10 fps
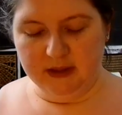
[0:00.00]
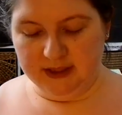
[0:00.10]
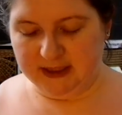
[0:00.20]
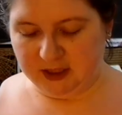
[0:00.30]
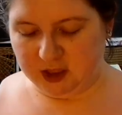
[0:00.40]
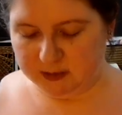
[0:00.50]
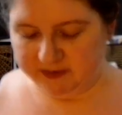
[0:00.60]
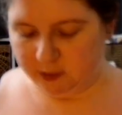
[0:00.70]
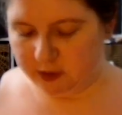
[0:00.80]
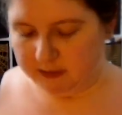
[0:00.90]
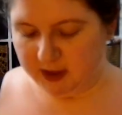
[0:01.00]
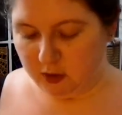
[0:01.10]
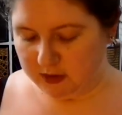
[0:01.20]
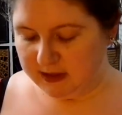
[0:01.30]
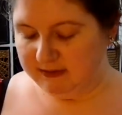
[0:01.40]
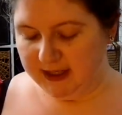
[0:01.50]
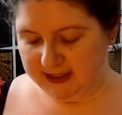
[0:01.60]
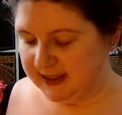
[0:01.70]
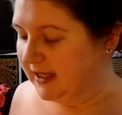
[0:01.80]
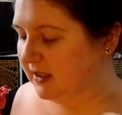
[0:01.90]
did this just before coming on, so I
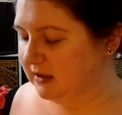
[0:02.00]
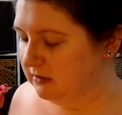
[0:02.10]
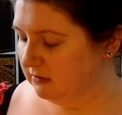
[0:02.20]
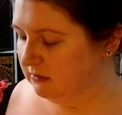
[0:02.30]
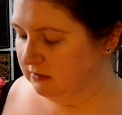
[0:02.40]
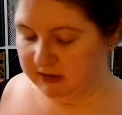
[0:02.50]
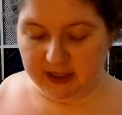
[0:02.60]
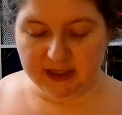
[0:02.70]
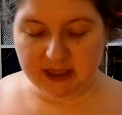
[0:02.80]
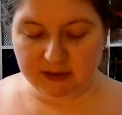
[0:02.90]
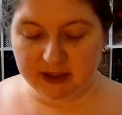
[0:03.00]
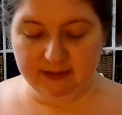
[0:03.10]
realised I hadn't written it down